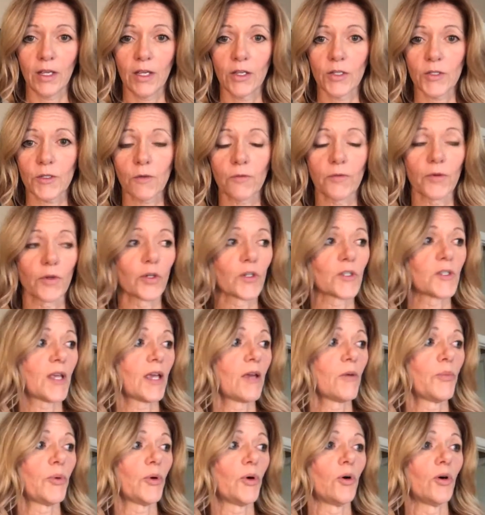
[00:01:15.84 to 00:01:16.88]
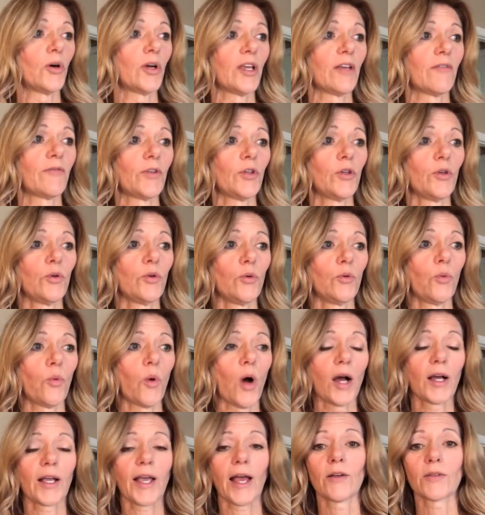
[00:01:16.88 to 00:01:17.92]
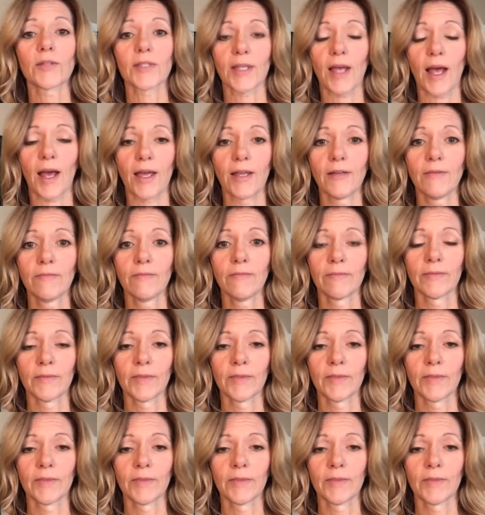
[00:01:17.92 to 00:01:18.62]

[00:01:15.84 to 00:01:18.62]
So, for example, if you walk outside